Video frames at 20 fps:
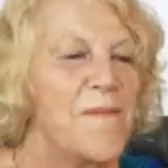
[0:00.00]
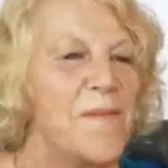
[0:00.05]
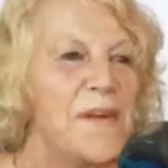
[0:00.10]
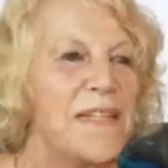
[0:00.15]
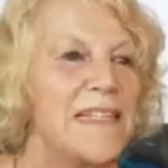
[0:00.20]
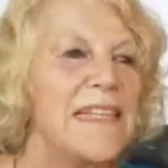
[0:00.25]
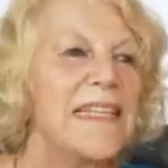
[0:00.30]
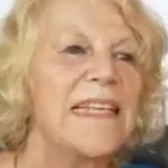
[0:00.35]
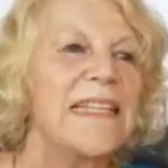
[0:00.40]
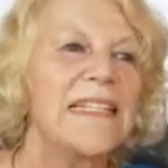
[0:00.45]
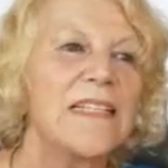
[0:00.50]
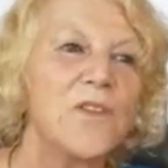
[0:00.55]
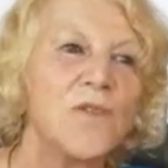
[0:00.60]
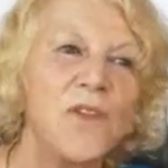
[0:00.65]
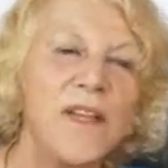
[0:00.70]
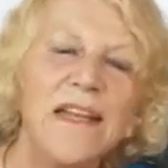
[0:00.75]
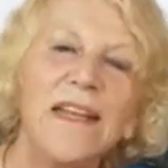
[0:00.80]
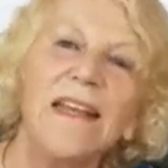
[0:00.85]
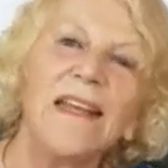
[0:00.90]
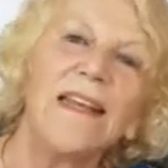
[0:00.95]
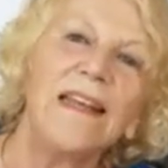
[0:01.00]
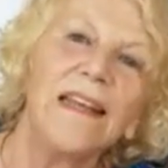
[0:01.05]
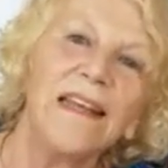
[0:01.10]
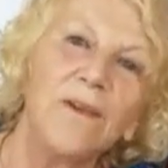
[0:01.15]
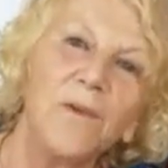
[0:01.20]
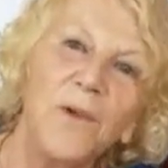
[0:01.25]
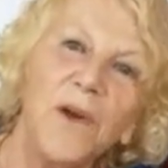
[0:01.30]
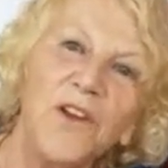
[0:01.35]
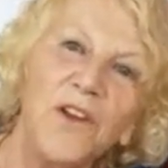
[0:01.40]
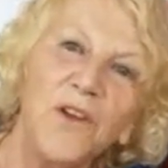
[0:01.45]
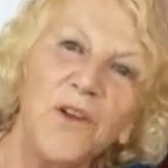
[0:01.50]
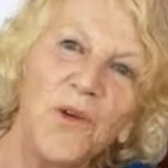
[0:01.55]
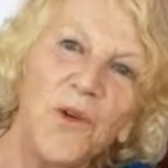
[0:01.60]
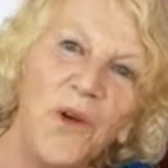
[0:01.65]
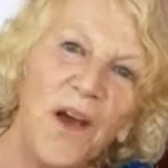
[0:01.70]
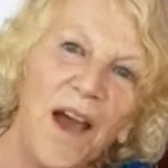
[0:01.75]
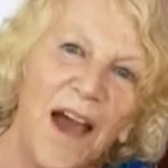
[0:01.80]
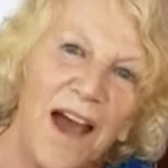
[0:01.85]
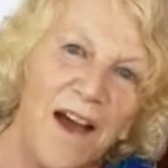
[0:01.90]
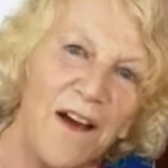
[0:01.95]
But it's only when you
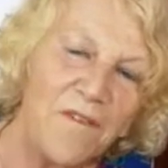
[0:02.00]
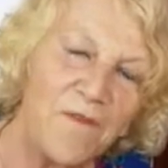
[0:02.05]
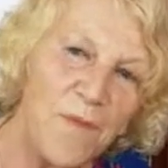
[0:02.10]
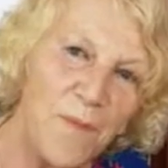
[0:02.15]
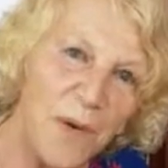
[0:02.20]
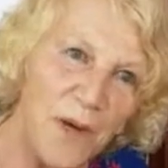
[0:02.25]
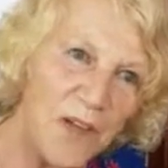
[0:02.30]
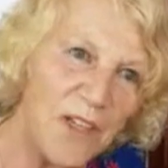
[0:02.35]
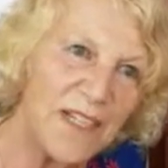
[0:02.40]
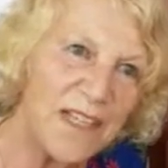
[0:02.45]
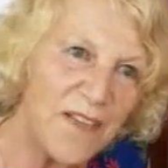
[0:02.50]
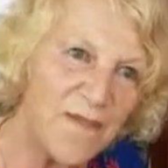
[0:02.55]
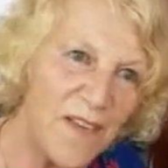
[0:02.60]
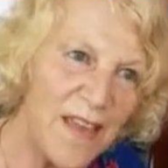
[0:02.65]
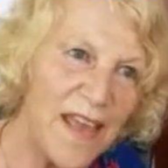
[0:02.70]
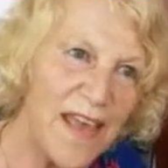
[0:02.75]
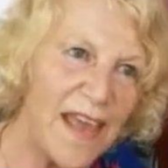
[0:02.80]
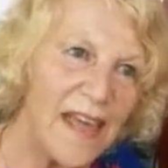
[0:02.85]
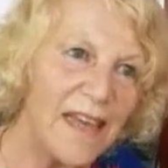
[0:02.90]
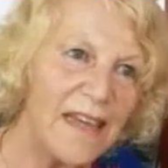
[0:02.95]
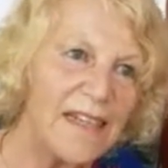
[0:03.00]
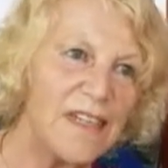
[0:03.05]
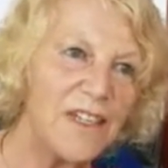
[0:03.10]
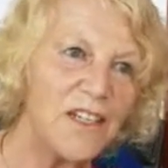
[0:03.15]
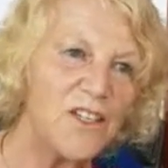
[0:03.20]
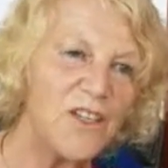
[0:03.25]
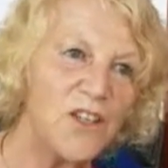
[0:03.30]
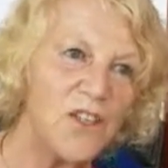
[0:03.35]
have persevered